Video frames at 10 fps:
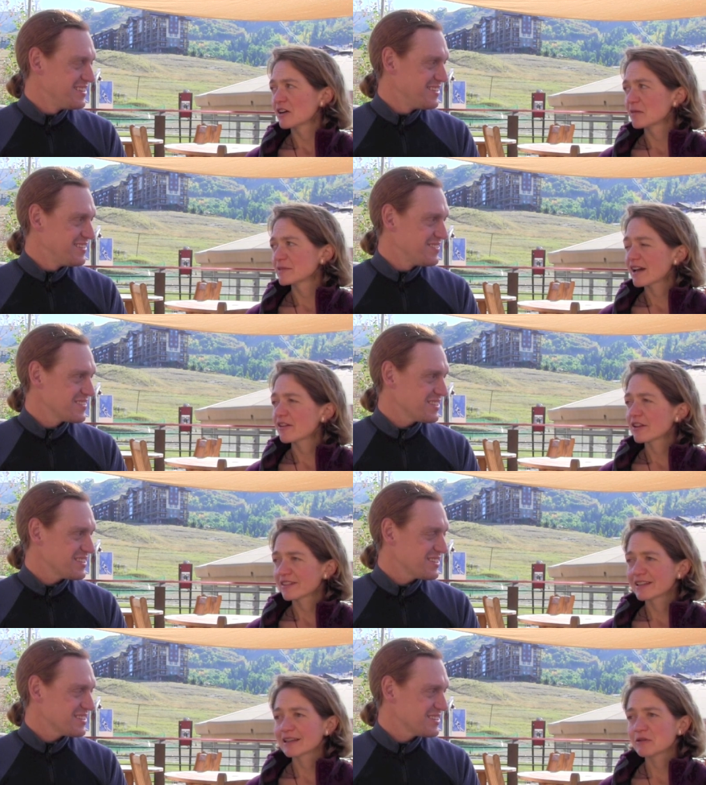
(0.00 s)
Speaker 1: come down. I
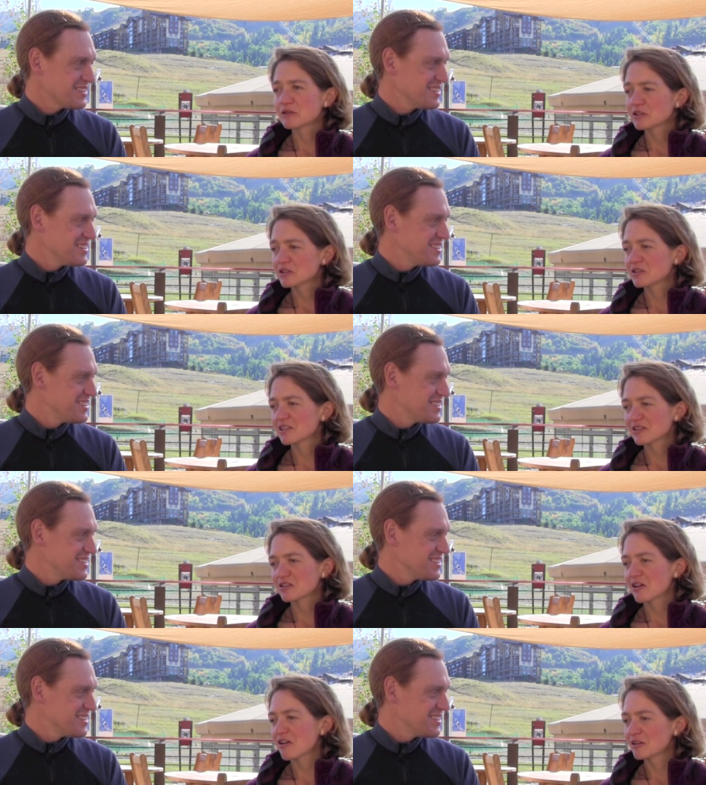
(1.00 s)
think it was just such
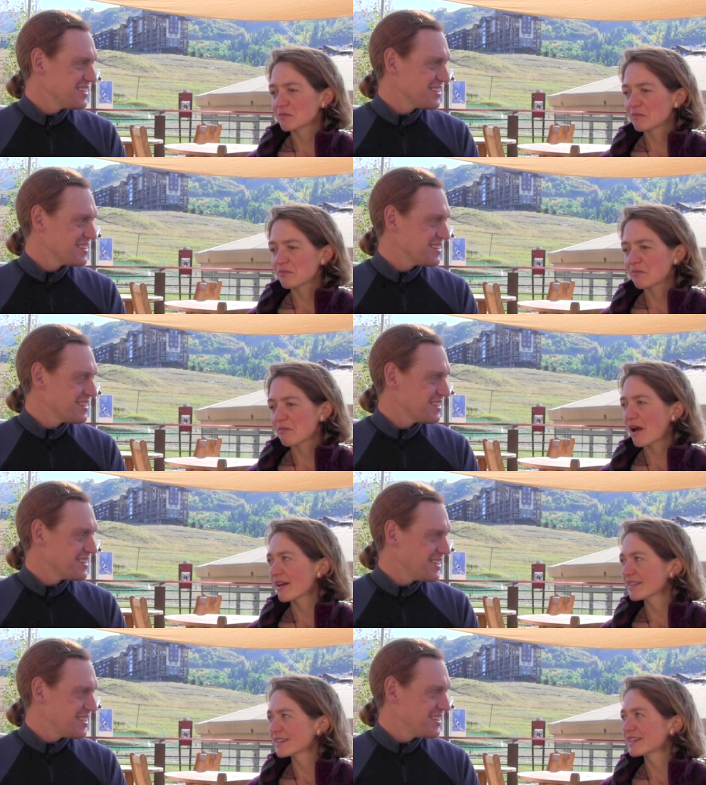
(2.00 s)
a hard
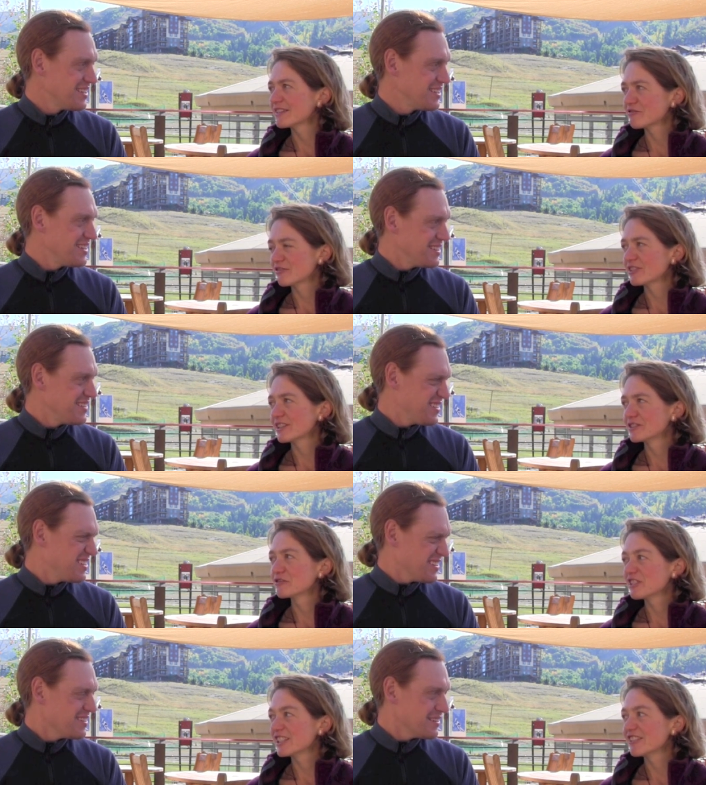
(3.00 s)
bang that it has
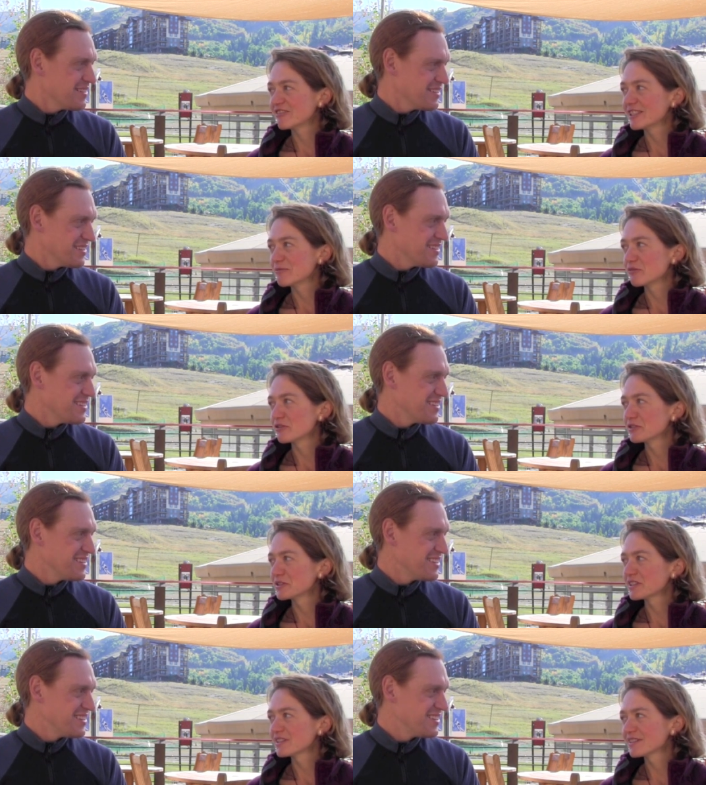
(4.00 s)
really, really
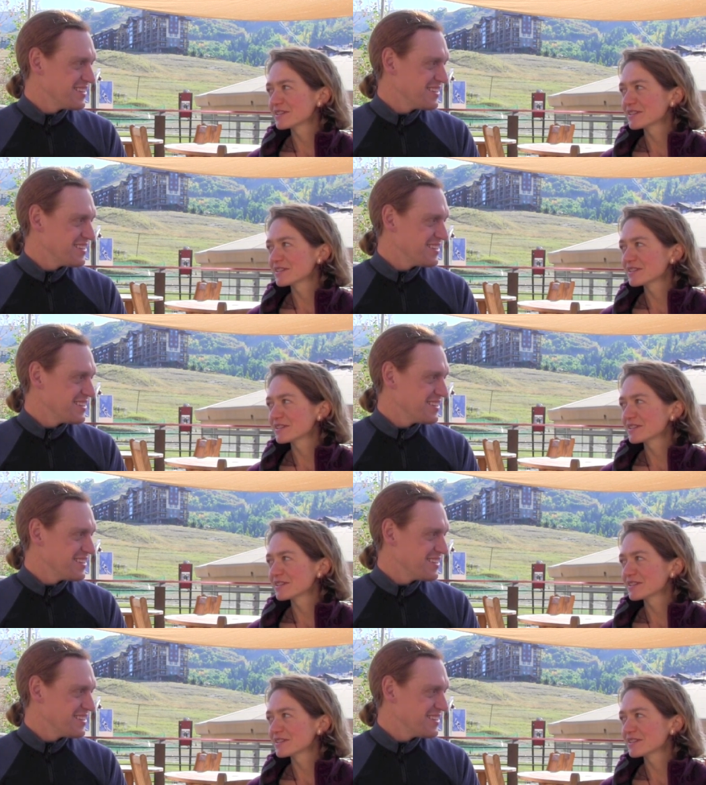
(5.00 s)
bruised it.